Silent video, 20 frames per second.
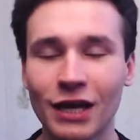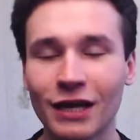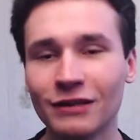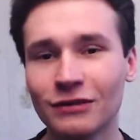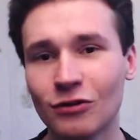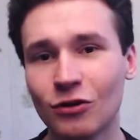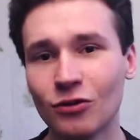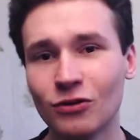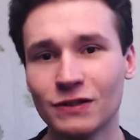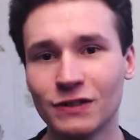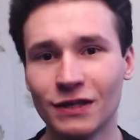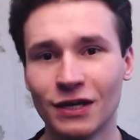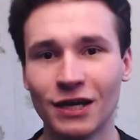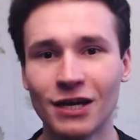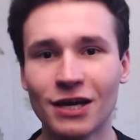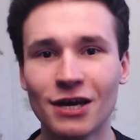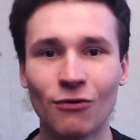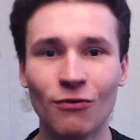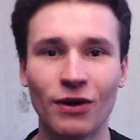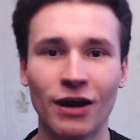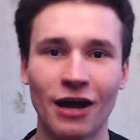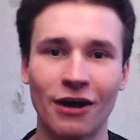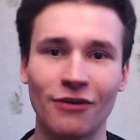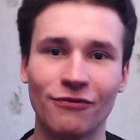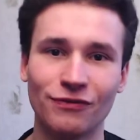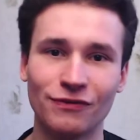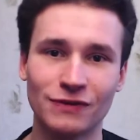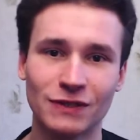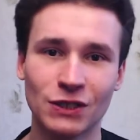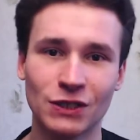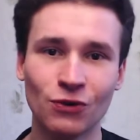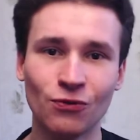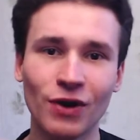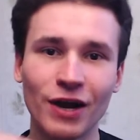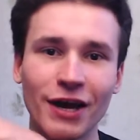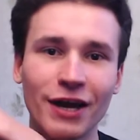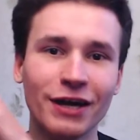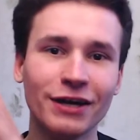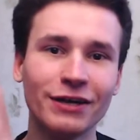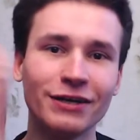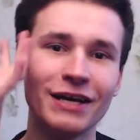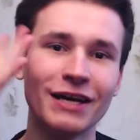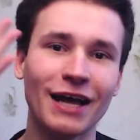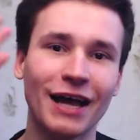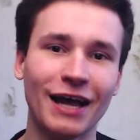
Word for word: And also we have square,